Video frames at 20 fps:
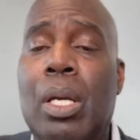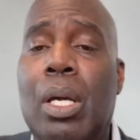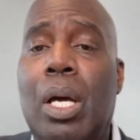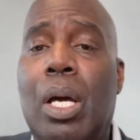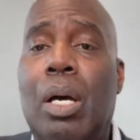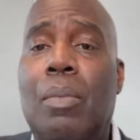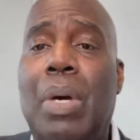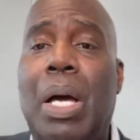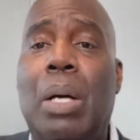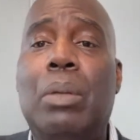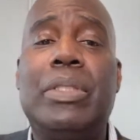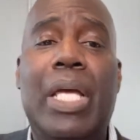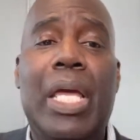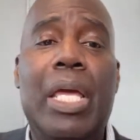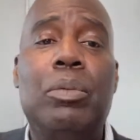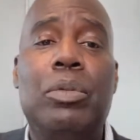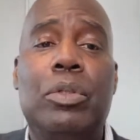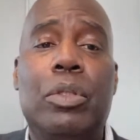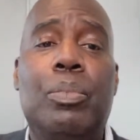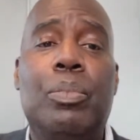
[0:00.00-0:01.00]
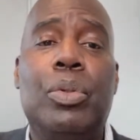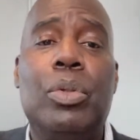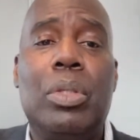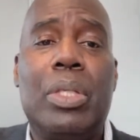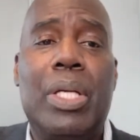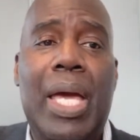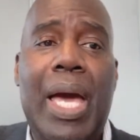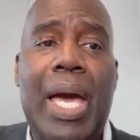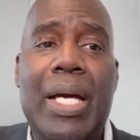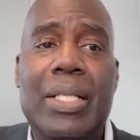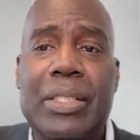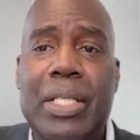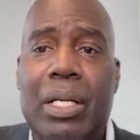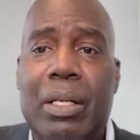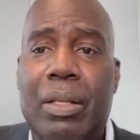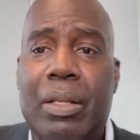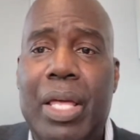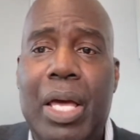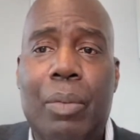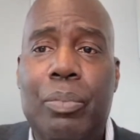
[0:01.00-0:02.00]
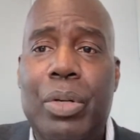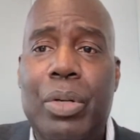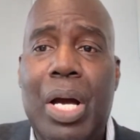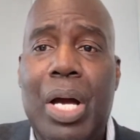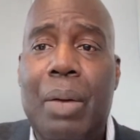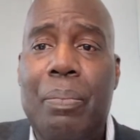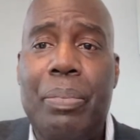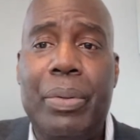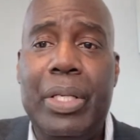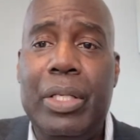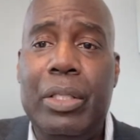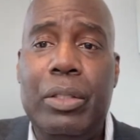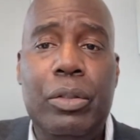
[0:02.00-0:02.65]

I was able to pull cash out of that property.